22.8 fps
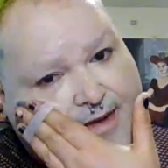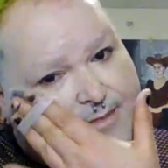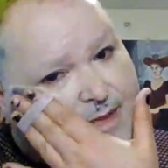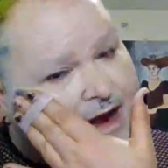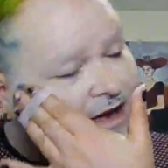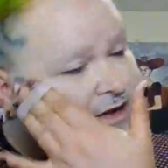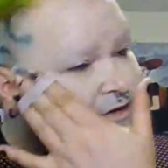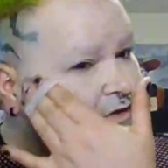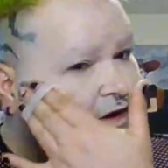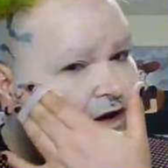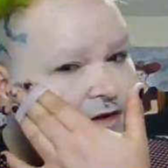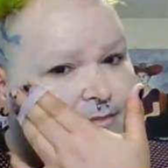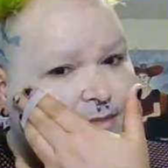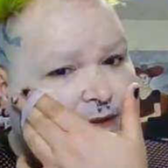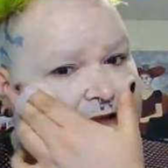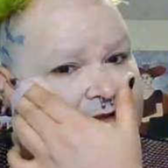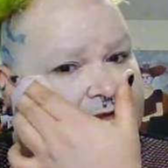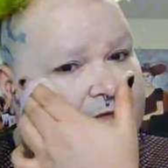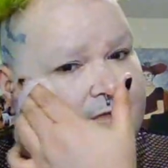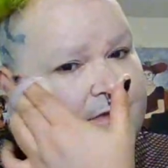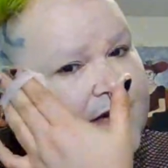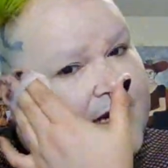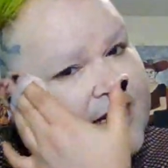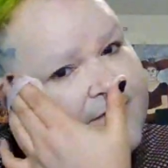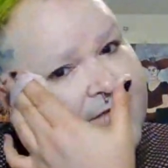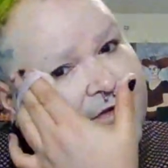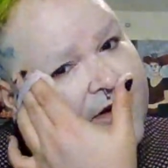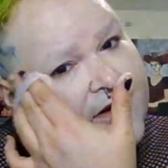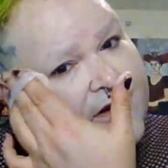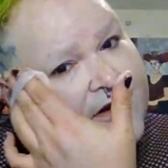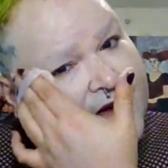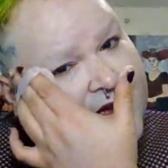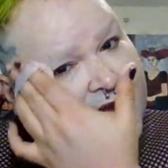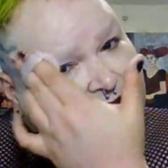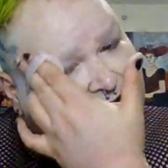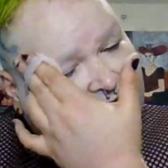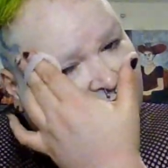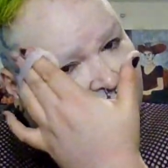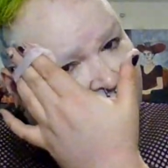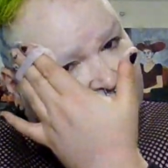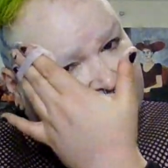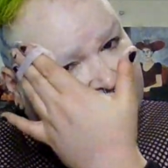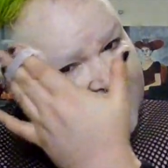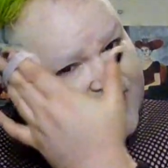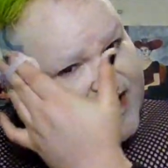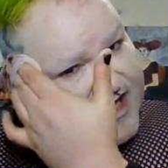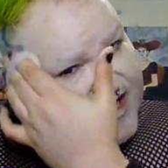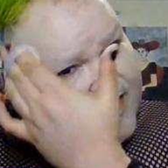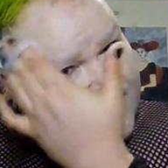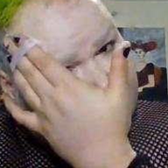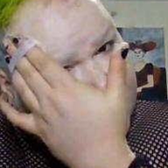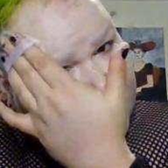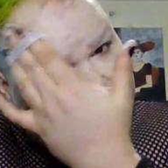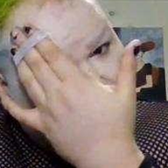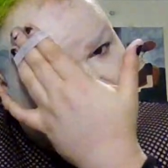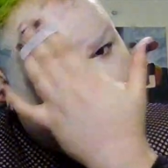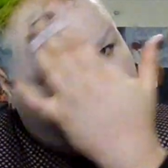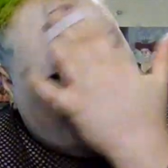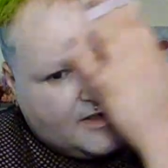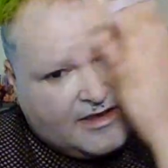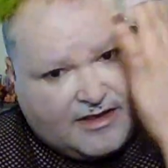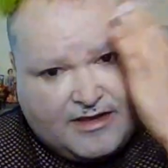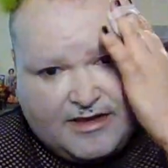by 12 months or whatever, which equals